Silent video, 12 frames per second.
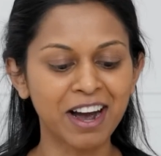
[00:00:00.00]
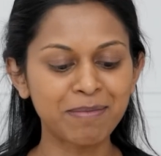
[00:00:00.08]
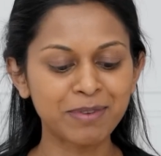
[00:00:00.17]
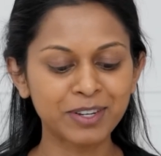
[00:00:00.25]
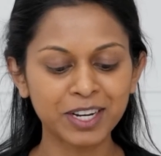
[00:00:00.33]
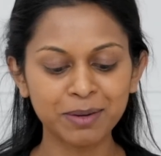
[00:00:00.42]

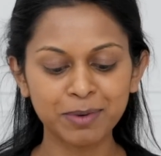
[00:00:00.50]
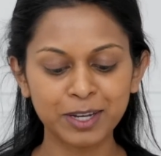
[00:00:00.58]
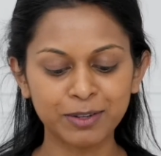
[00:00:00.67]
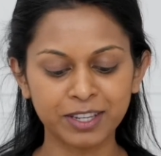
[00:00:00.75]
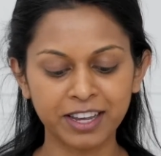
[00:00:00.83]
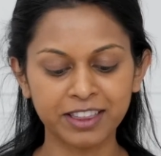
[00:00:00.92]
I'm gonna be
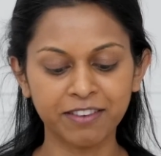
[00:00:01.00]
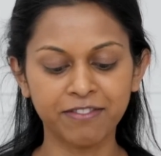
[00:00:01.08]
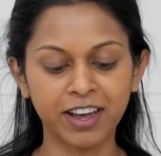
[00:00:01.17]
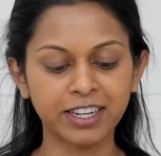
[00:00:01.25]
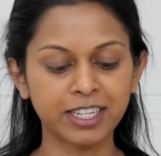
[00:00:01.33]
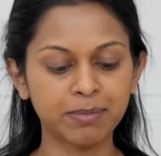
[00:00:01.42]
using the
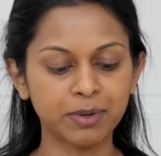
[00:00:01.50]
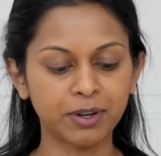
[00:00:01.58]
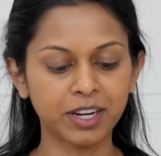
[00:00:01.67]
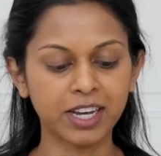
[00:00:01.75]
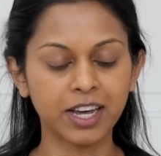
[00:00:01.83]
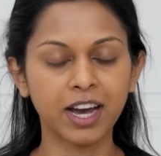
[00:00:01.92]
Fenty
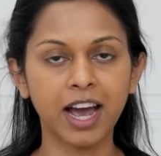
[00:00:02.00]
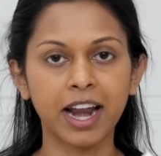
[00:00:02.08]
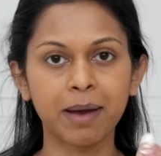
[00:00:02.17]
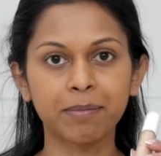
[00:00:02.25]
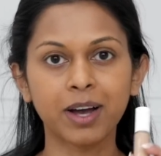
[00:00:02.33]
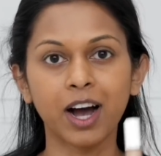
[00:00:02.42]
Beauty, and
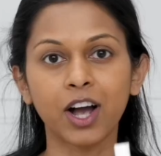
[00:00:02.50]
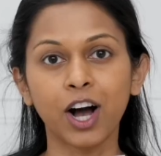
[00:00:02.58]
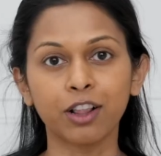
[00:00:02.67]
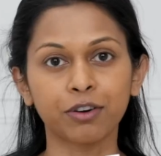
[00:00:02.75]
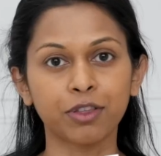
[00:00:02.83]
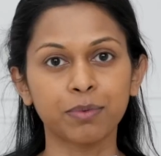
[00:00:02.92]
I'm a
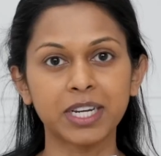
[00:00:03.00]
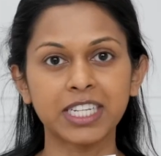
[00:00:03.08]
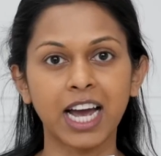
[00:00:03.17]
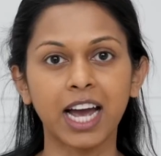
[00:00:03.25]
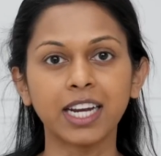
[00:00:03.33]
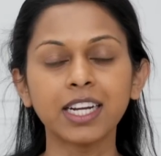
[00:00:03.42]
color
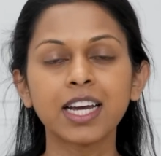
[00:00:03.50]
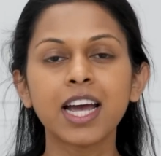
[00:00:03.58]
310.